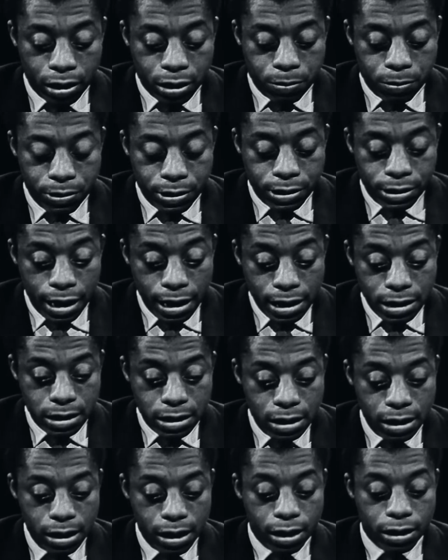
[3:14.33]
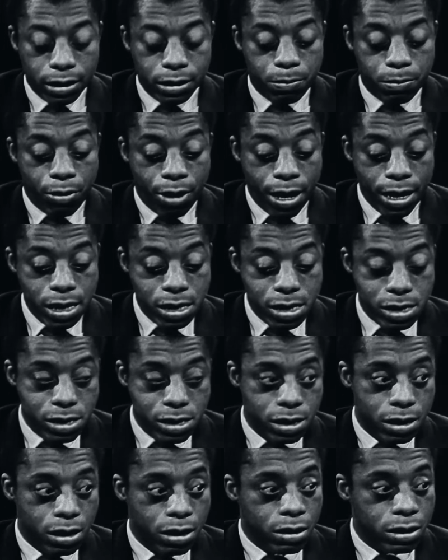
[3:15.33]
is precisely as
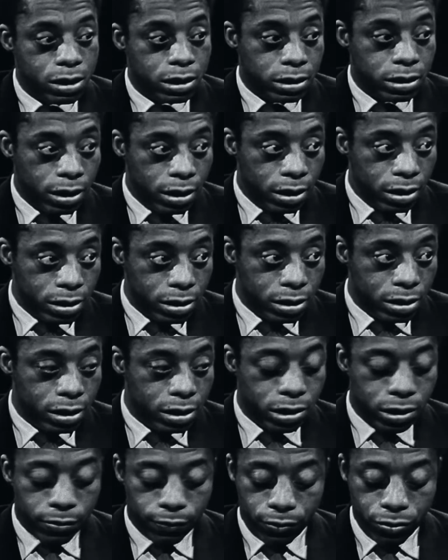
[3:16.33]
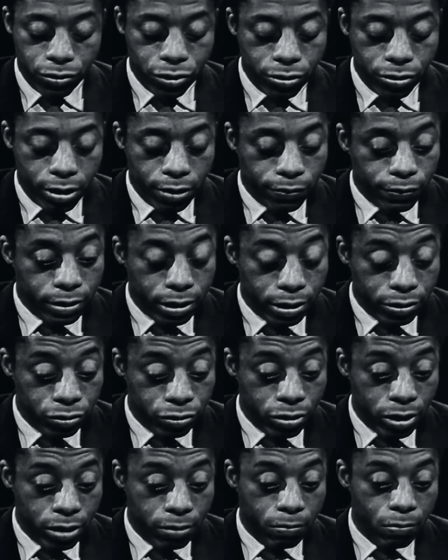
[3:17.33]
bright or as dark as the future of the
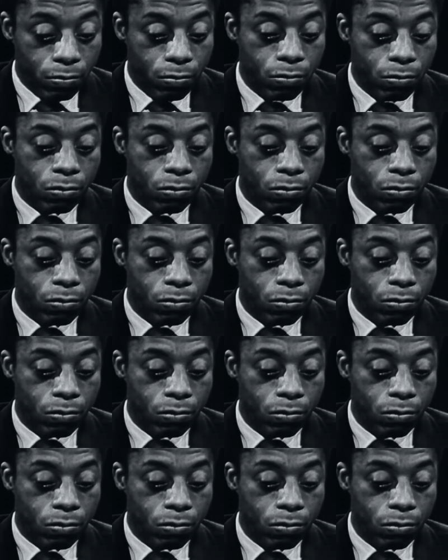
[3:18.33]
country.